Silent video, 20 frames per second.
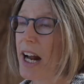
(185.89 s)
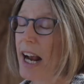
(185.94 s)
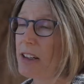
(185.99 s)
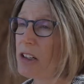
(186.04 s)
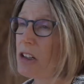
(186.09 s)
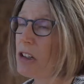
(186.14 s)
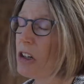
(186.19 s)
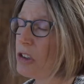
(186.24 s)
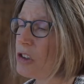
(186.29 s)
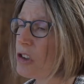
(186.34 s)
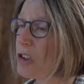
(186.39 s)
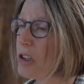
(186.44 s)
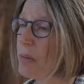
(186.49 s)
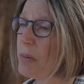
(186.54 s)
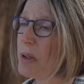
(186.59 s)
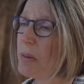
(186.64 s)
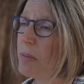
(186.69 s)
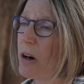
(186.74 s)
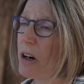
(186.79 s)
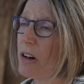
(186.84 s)
agriculture
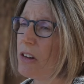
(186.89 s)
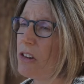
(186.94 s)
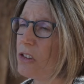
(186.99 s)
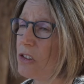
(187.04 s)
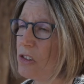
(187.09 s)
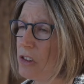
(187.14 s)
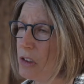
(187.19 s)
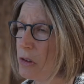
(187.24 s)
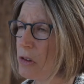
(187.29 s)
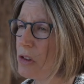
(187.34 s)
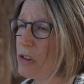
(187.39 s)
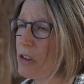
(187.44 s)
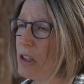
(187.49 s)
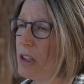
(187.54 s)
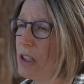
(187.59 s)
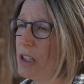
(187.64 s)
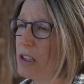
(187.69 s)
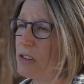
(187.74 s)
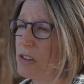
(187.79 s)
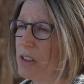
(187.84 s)
can be part of the
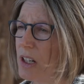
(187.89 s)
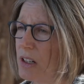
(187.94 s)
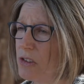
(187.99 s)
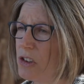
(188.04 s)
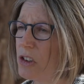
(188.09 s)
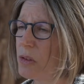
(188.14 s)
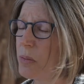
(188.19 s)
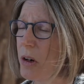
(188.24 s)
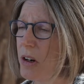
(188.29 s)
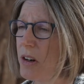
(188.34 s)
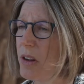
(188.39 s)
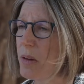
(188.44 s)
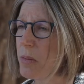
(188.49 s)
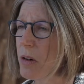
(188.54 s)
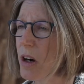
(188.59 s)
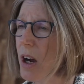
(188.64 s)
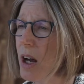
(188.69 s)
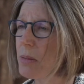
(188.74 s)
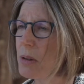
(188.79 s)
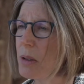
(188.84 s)
solution instead of just part of
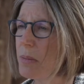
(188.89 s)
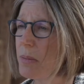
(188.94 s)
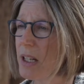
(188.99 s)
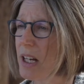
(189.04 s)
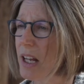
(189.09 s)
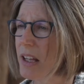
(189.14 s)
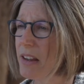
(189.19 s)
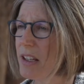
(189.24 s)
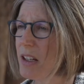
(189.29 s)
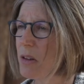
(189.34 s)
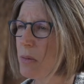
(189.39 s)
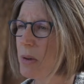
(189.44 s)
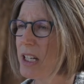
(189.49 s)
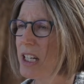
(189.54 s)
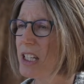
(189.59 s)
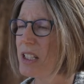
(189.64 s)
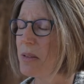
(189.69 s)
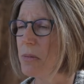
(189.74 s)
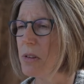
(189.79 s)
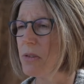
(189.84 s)
the problem. And I think we
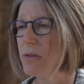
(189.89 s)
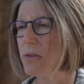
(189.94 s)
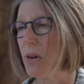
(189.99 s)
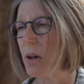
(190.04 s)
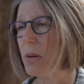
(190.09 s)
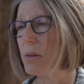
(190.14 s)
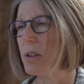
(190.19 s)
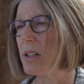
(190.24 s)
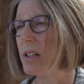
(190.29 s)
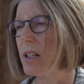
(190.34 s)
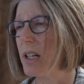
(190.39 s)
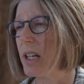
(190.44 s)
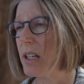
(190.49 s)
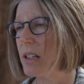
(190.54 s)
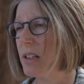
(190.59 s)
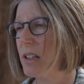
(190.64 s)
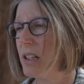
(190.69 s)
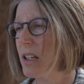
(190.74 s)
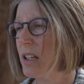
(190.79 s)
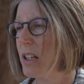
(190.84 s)
need to move forward
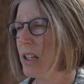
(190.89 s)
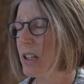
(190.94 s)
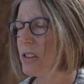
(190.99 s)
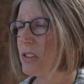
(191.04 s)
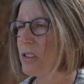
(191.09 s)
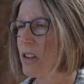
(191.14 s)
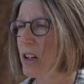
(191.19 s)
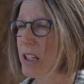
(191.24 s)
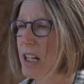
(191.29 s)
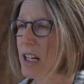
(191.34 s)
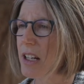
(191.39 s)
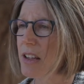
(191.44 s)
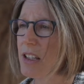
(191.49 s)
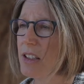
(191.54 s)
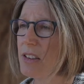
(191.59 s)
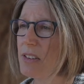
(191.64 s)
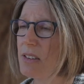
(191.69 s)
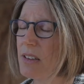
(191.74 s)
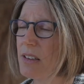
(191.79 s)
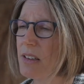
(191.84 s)
and start getting
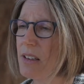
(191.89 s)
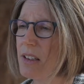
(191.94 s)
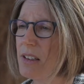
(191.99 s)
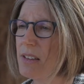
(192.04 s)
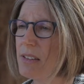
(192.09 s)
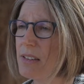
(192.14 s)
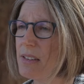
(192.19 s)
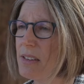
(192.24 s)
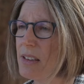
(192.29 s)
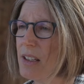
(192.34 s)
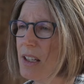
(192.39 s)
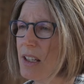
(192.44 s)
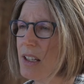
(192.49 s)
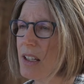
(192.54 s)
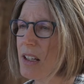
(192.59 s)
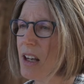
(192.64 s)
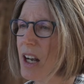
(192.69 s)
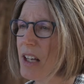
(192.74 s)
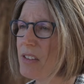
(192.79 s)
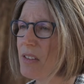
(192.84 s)
these, these
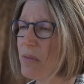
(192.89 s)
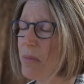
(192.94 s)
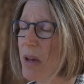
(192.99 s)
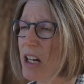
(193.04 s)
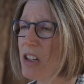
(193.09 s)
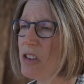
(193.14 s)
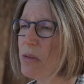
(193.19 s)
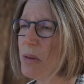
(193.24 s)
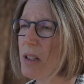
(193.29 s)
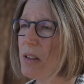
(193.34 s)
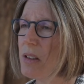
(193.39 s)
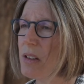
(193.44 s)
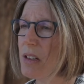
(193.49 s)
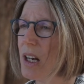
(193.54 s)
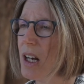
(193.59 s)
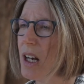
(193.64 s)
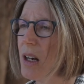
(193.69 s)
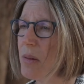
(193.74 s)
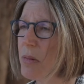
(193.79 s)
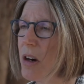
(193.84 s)
kinds of management
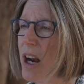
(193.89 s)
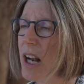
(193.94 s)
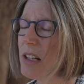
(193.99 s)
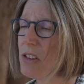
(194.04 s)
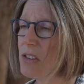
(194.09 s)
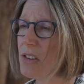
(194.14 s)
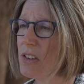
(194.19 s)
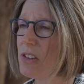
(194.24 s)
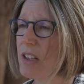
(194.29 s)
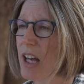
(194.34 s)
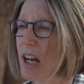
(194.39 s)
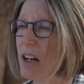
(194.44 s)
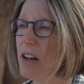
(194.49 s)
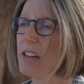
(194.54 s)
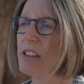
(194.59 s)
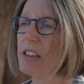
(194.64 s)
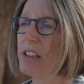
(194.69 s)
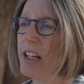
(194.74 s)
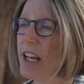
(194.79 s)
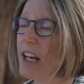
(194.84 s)
uh, practices out
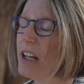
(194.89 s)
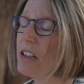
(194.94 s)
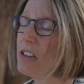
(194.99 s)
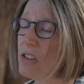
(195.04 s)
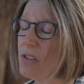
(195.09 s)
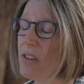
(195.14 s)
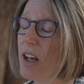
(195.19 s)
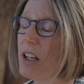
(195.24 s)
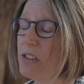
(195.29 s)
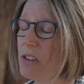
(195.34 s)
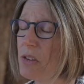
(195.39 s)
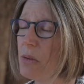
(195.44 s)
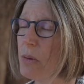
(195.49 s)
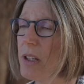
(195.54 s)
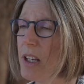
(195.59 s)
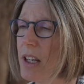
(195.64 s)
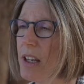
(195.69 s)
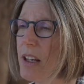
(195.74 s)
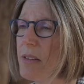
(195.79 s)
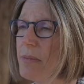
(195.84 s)
on the land as fast as
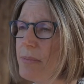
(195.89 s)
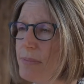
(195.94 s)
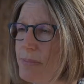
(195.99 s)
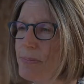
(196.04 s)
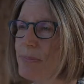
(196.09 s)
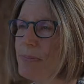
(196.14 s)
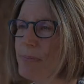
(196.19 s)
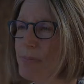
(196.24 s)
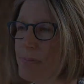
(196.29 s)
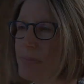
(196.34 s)
we can.